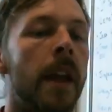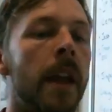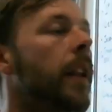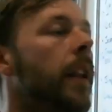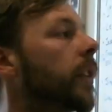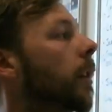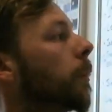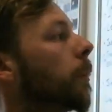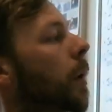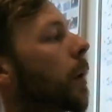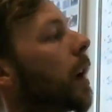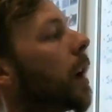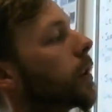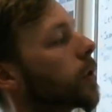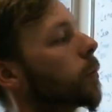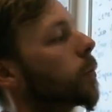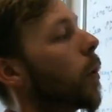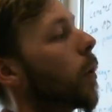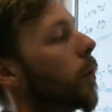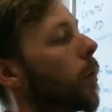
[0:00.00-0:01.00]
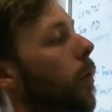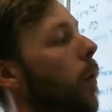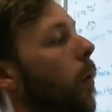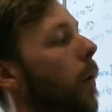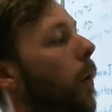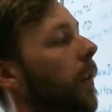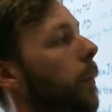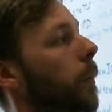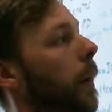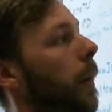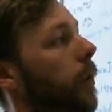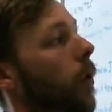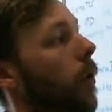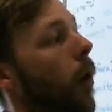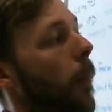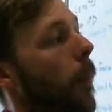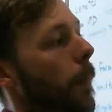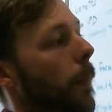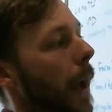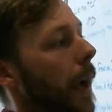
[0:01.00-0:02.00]
Now, branch won't always make you
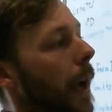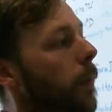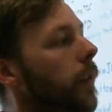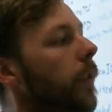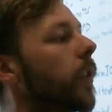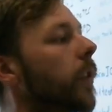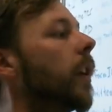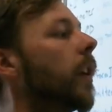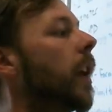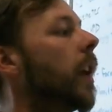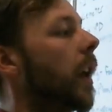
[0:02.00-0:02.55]
hop backwards.